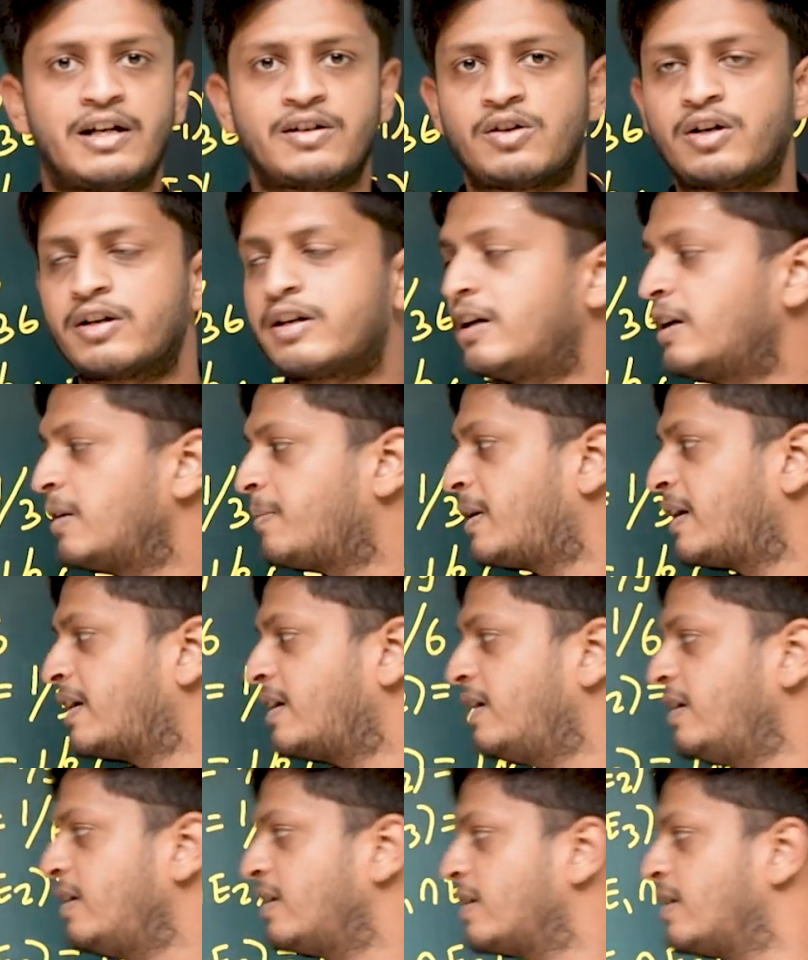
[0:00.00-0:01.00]
are not
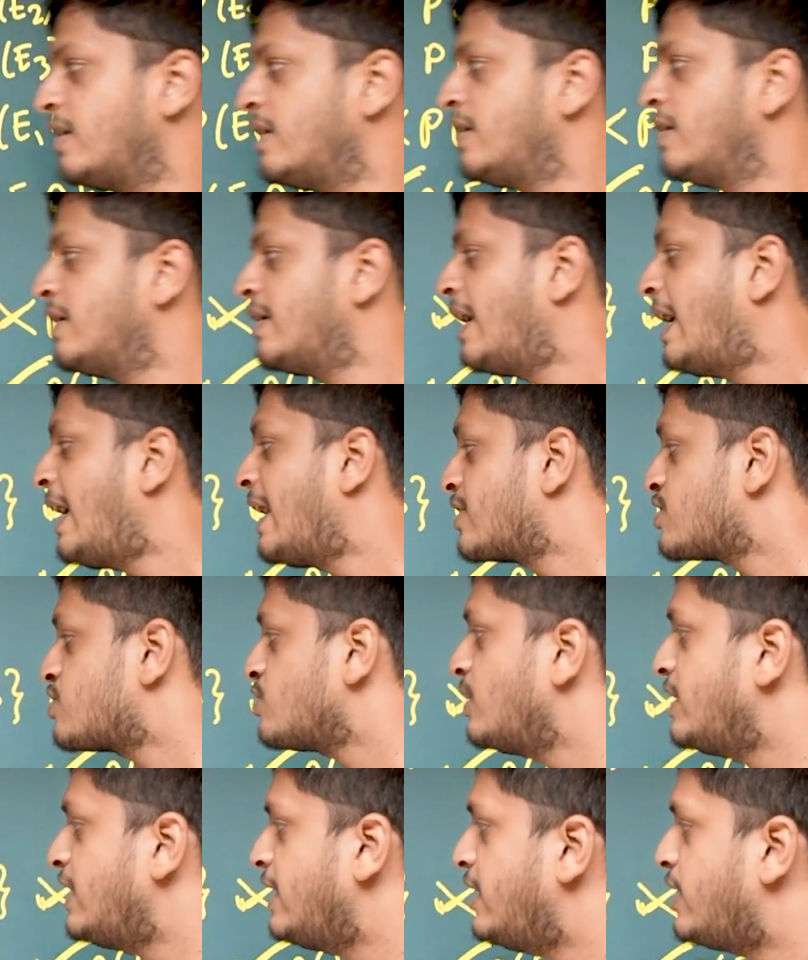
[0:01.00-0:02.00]
independent.
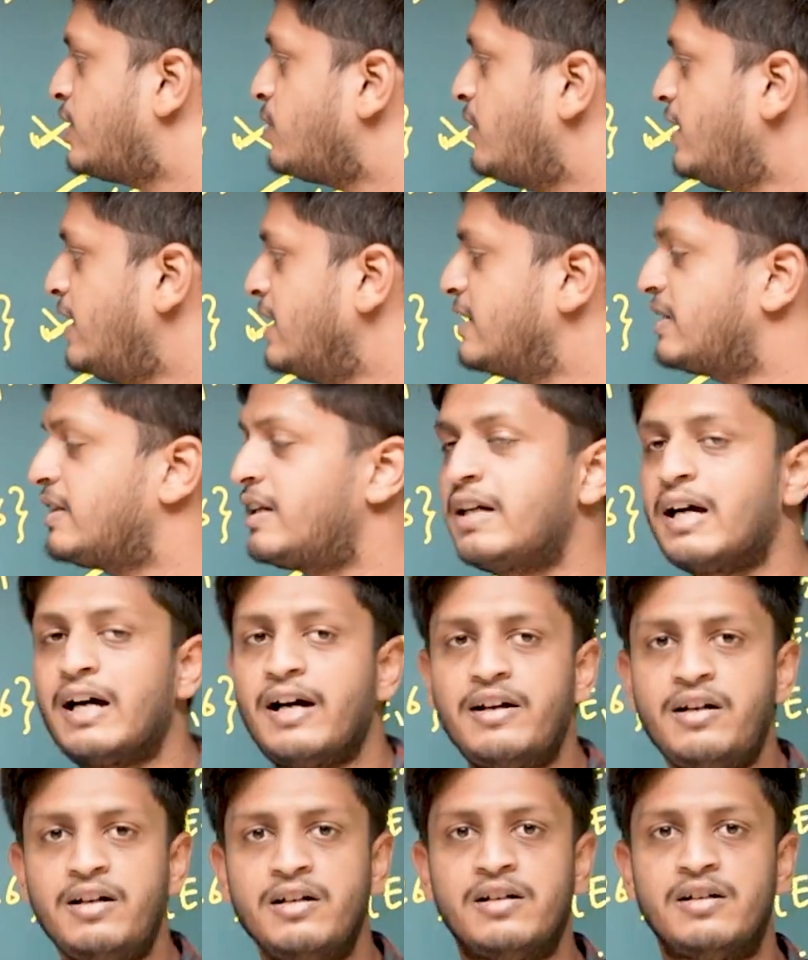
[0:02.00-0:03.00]
Actually, E2 and E3
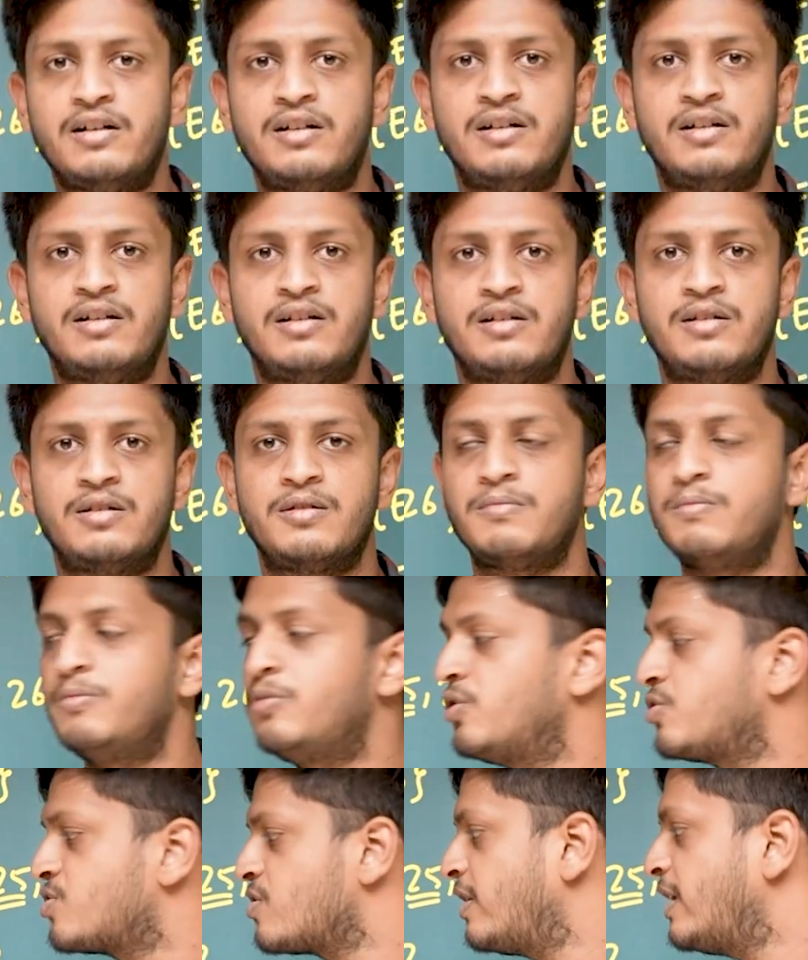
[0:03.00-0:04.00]
are
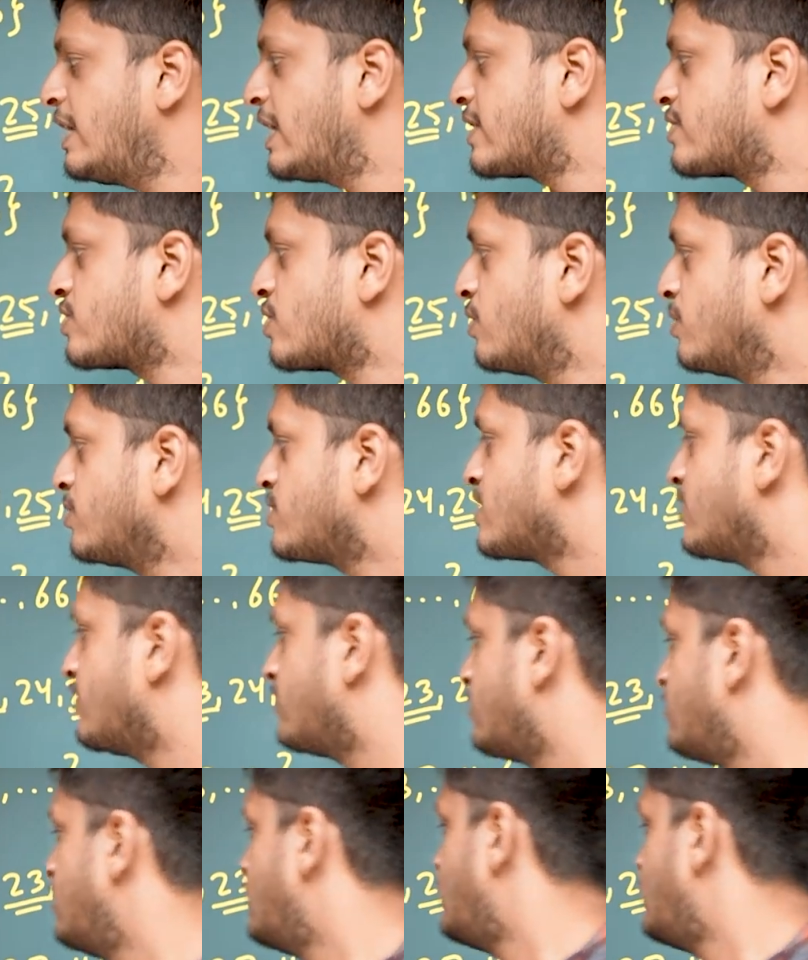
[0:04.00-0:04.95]
mutually exclusive.